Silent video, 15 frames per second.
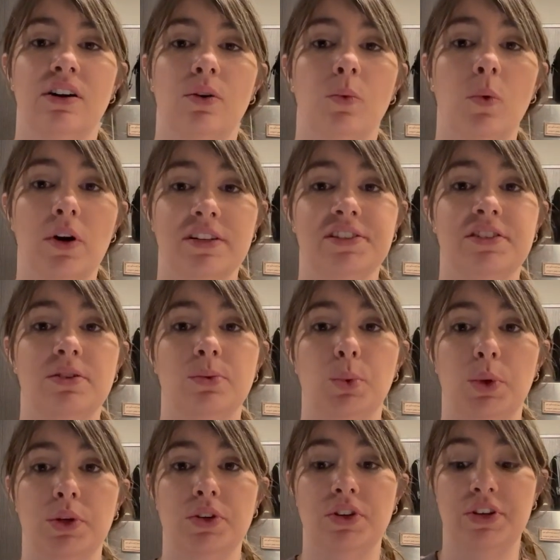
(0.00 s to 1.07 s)
want
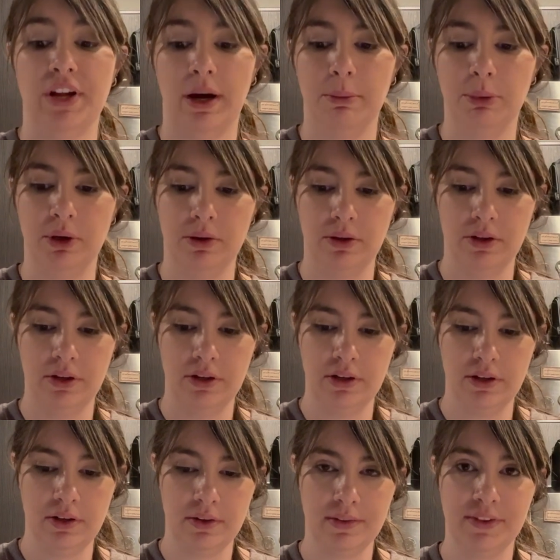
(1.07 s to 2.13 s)
to double
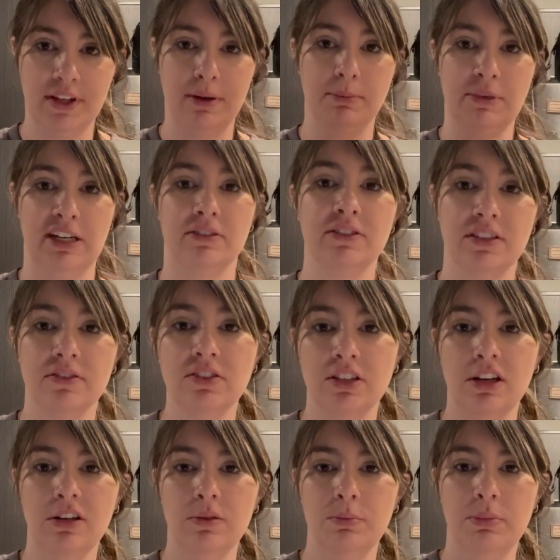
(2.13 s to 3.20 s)
the amount of
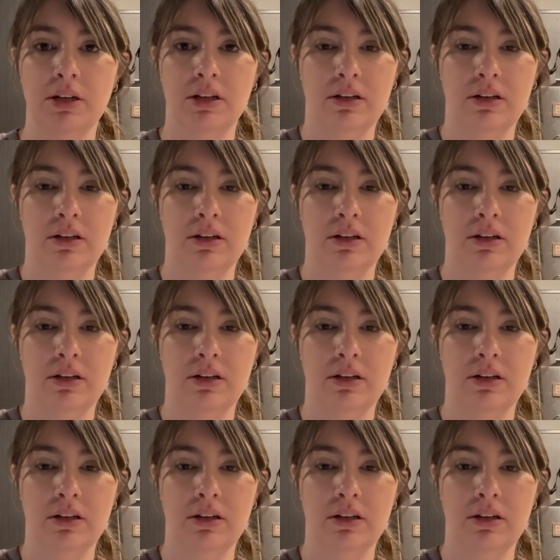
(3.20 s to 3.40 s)
soap.